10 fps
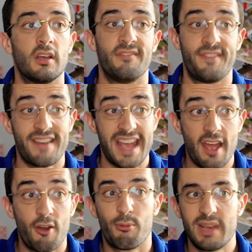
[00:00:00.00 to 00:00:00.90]

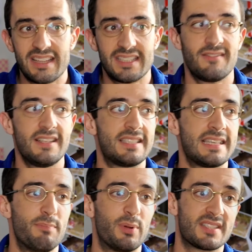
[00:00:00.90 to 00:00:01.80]
via a relatively
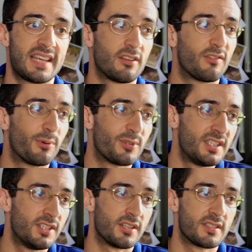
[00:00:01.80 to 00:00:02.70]
simple set of
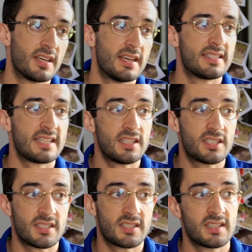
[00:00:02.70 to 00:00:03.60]
procedures:
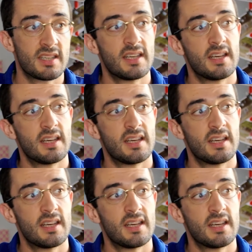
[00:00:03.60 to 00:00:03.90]
census,